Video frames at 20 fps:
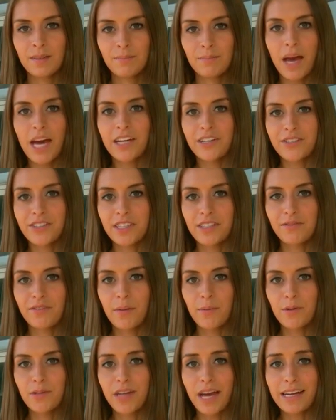Patterson
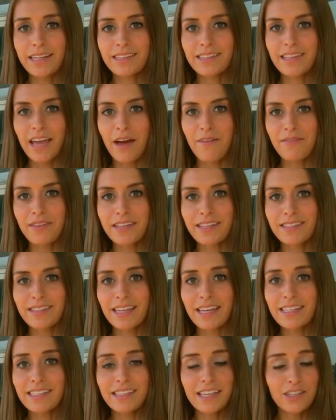from United Staffing
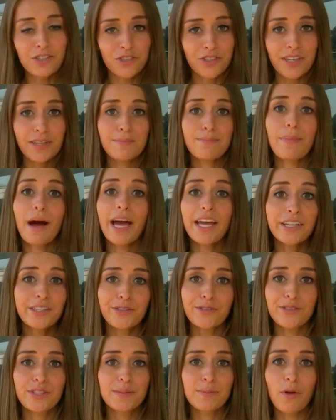says that she
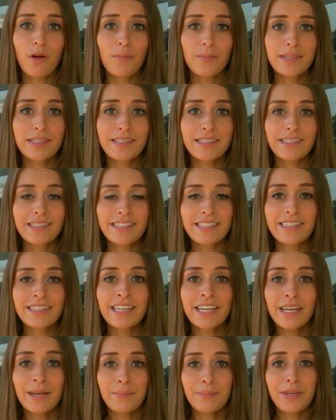admires small
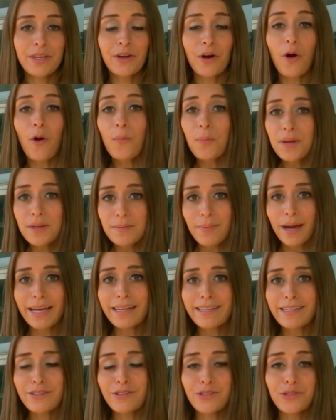businesses being open
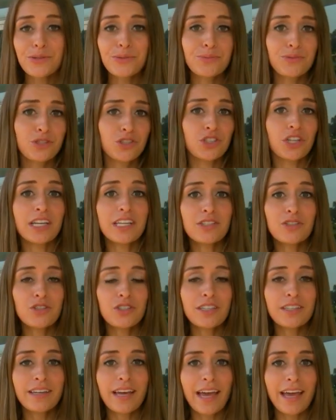minded to
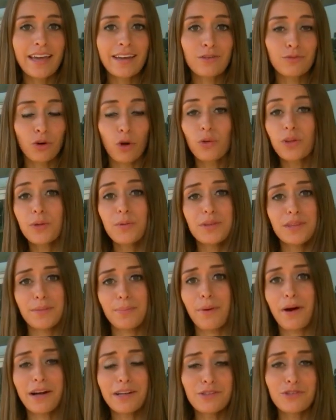changing and rolling with the
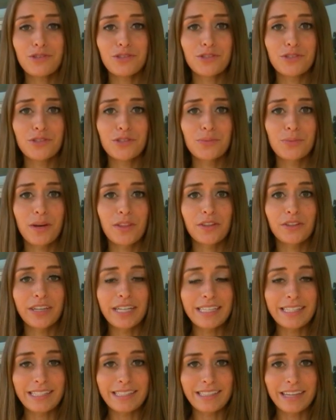punches, whether
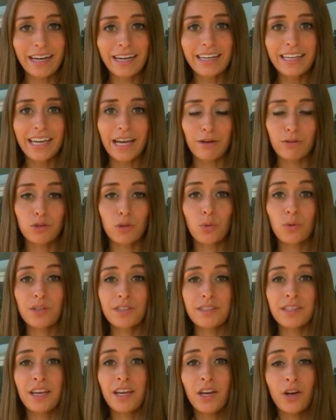it's dining
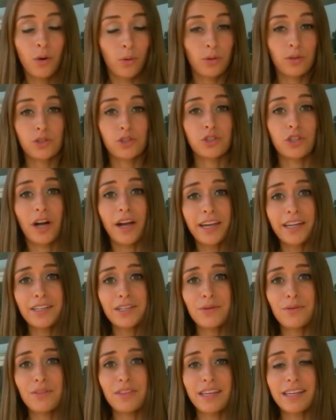outdoors or trying
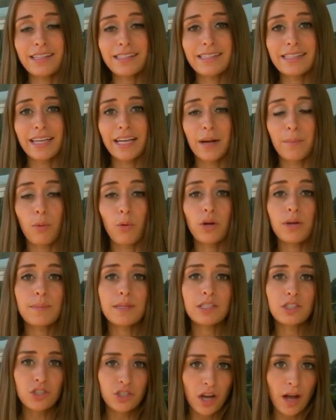new things like
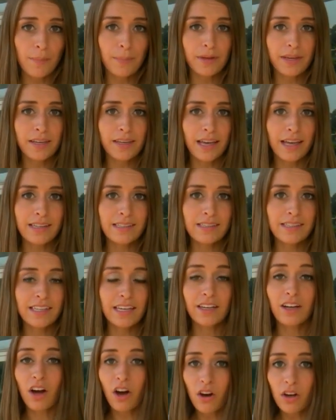appointment shopping as the
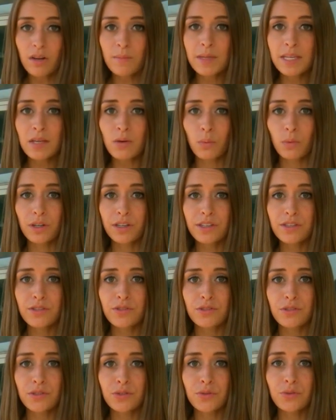economy
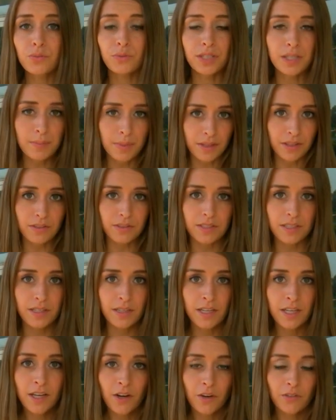works to rebuild.
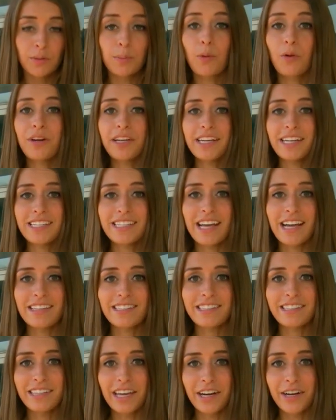Reporting in
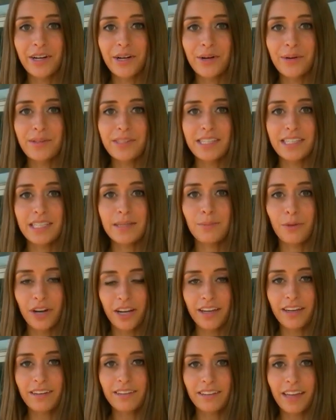Atascadero, Sydney
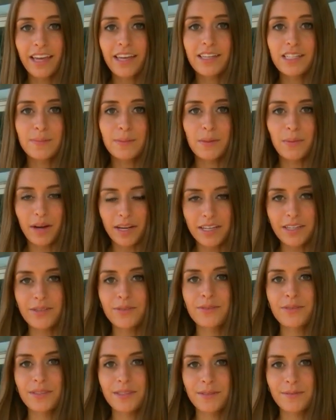Brandt, KSBY
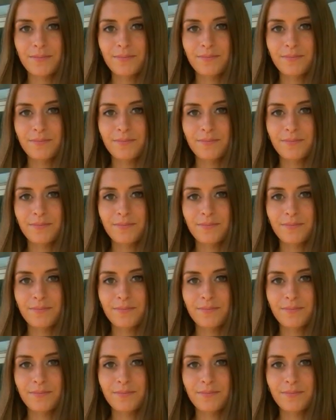News.